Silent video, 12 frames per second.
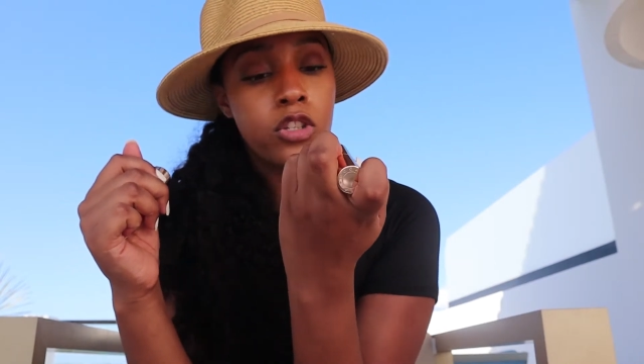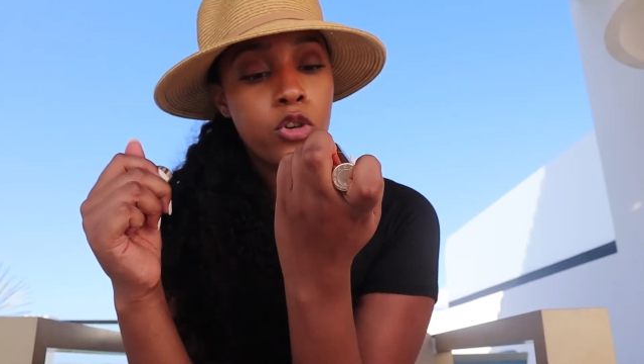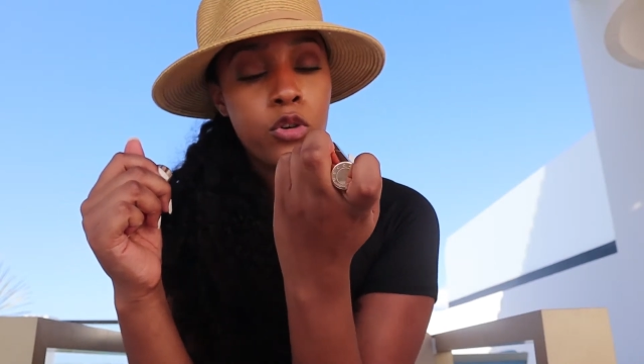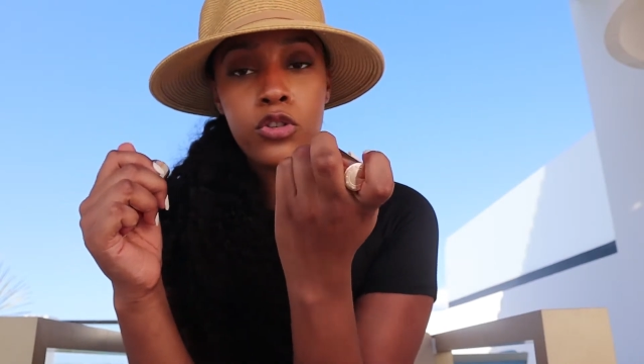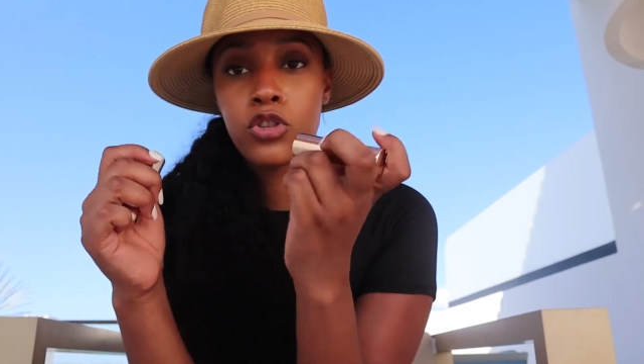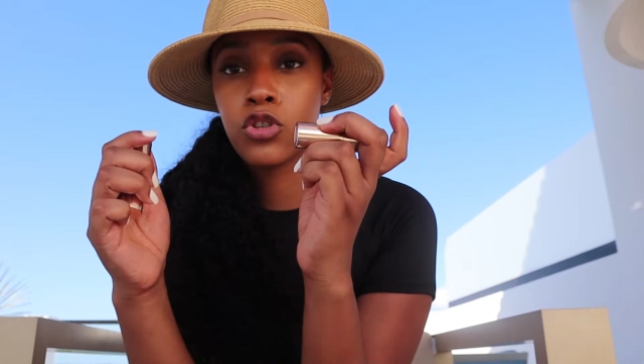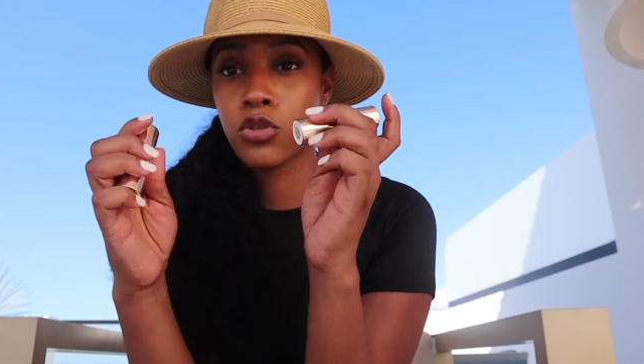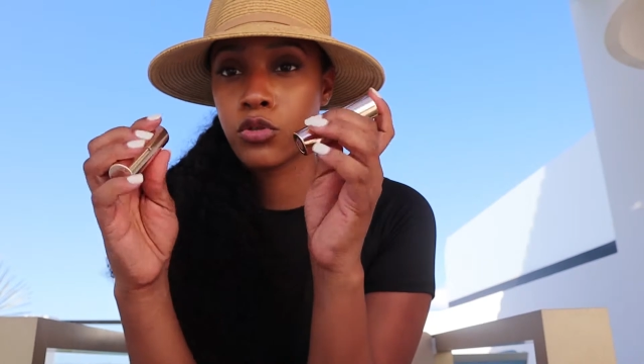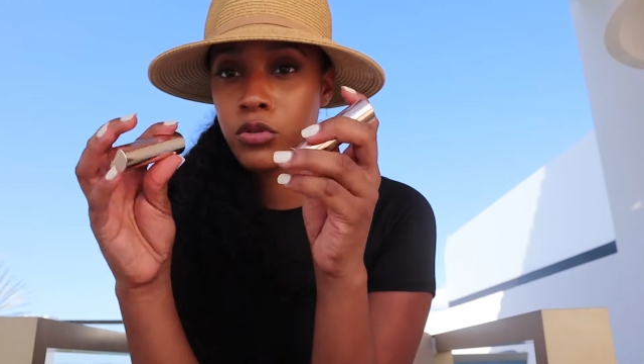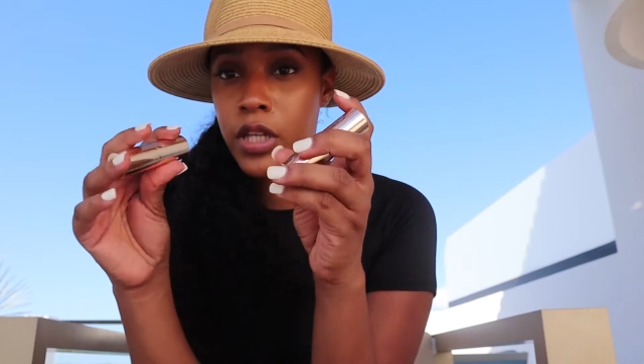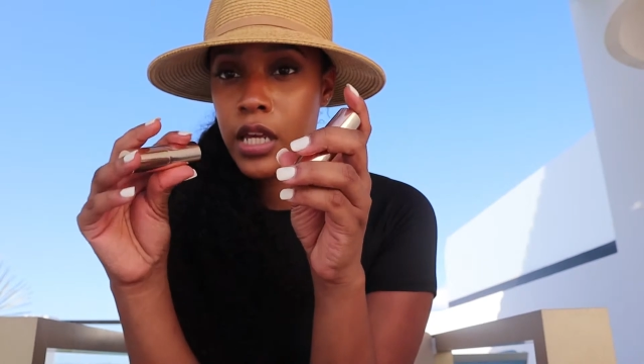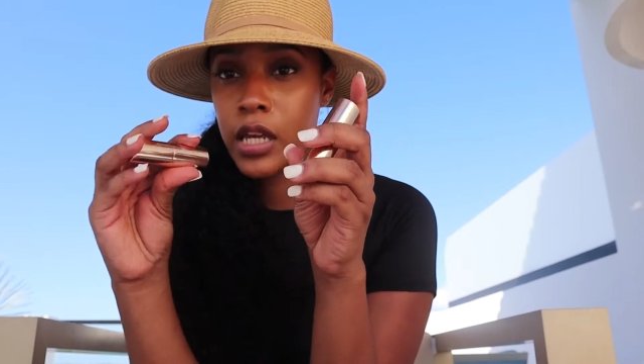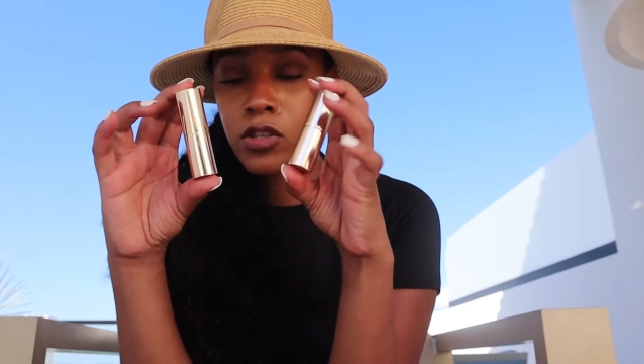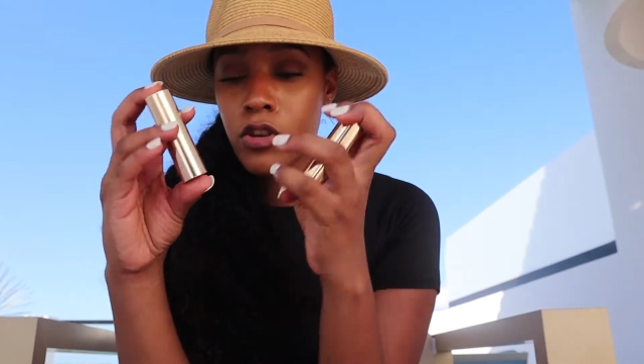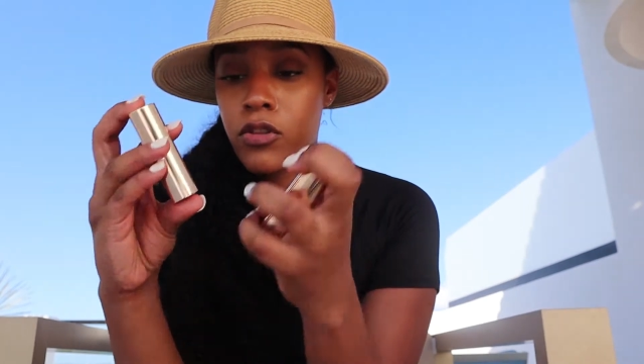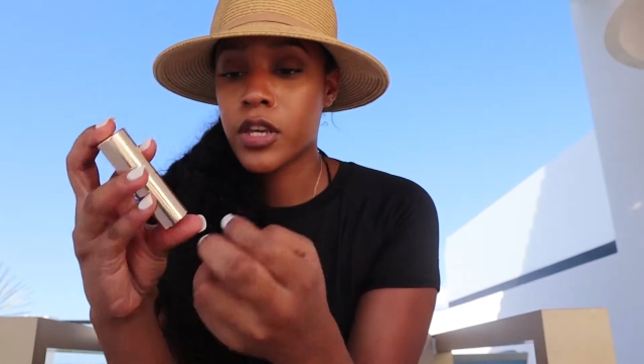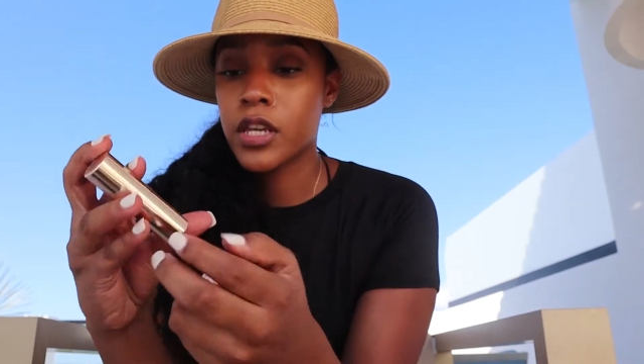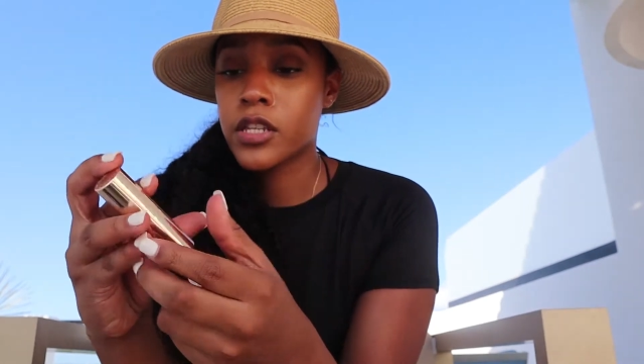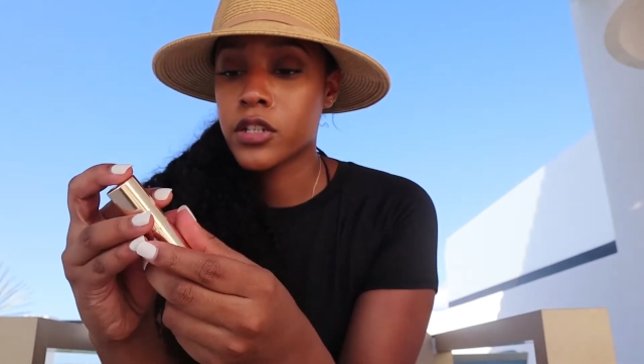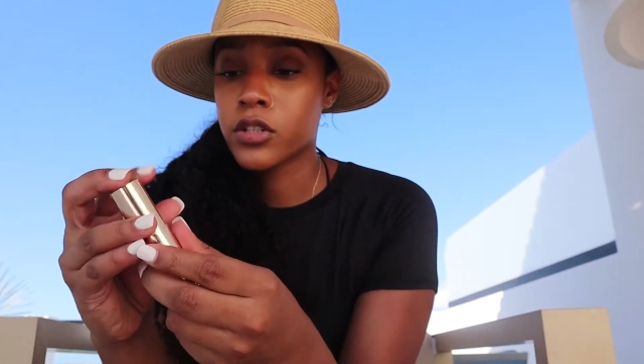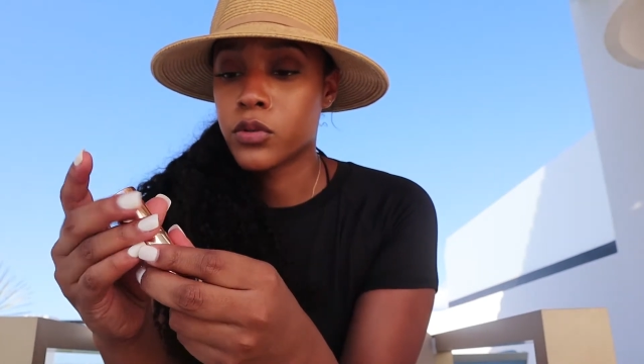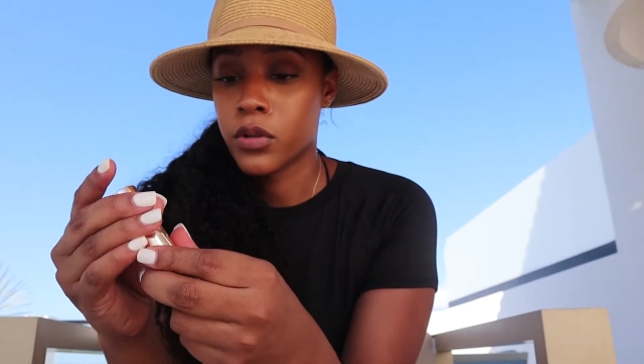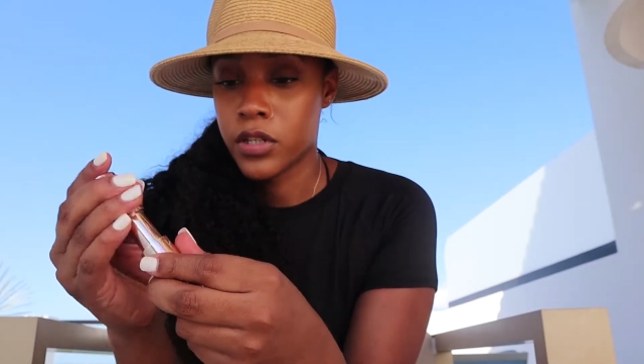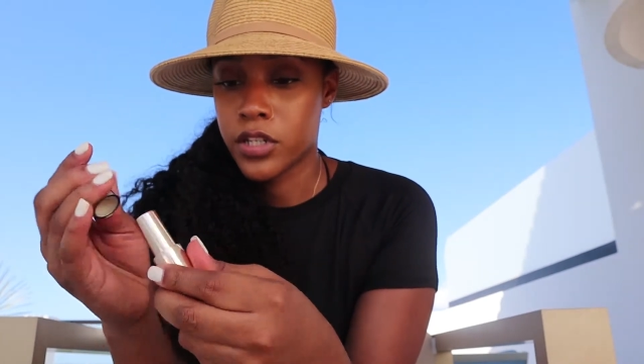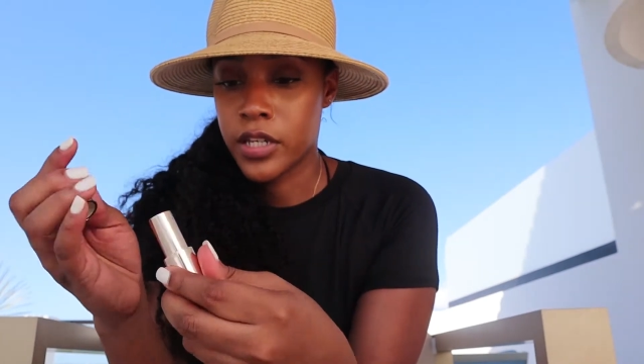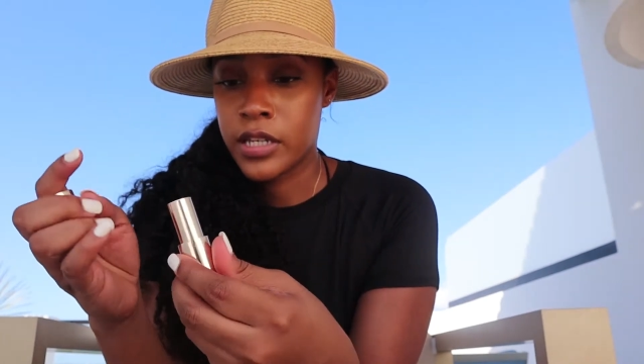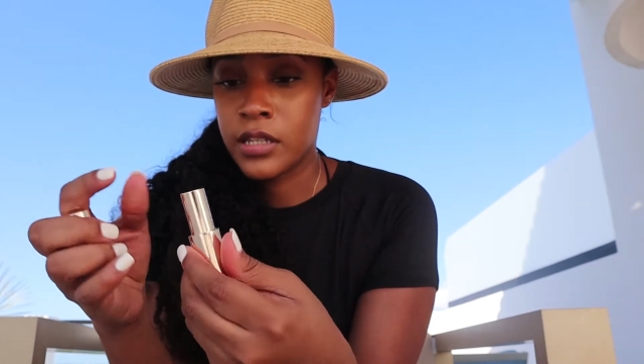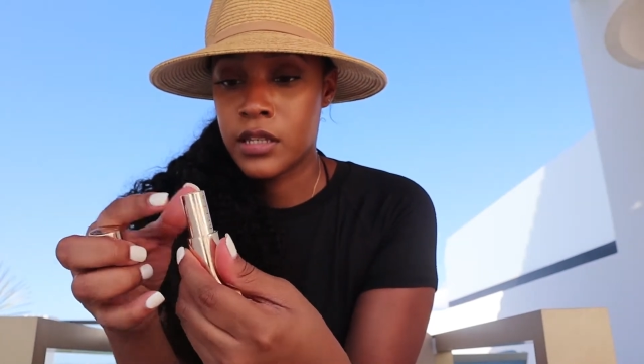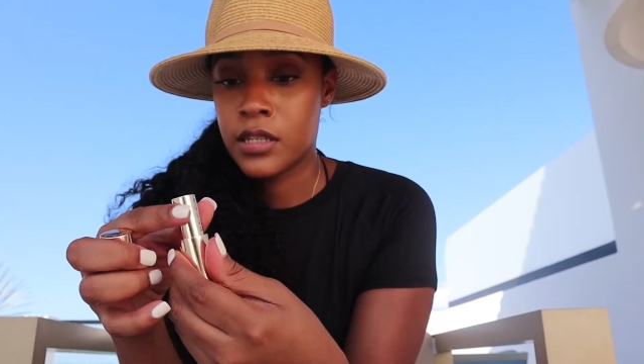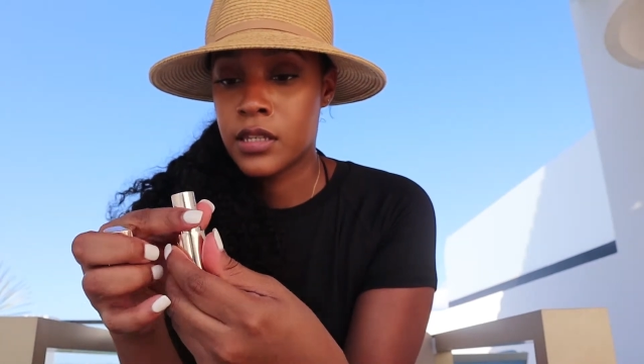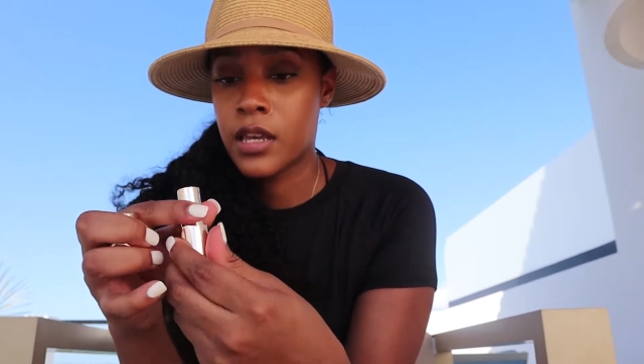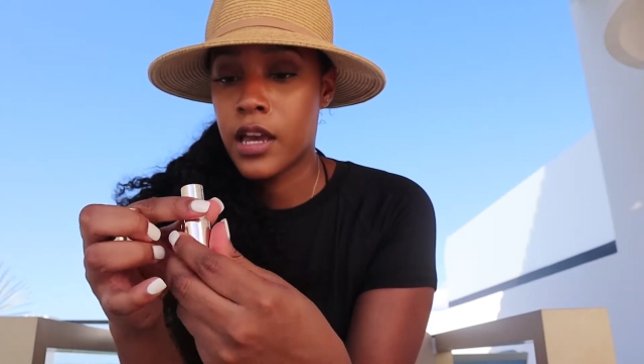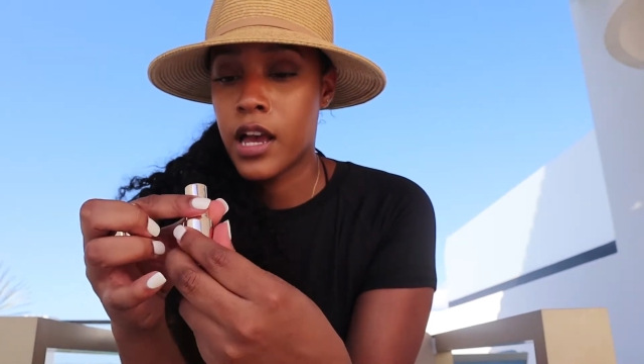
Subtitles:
Yours Truly. So these are gorgeous.